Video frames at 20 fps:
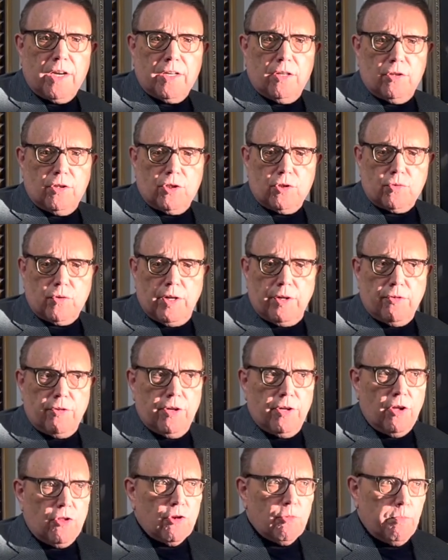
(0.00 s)
illustrator,
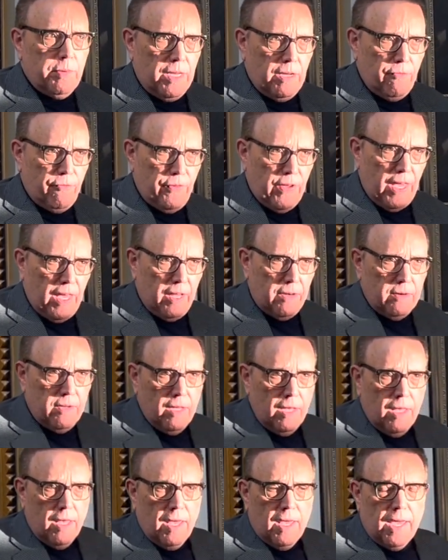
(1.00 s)
another big fan,
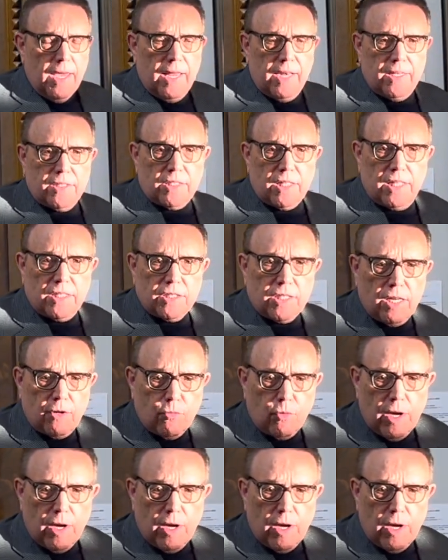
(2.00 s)
and as I said,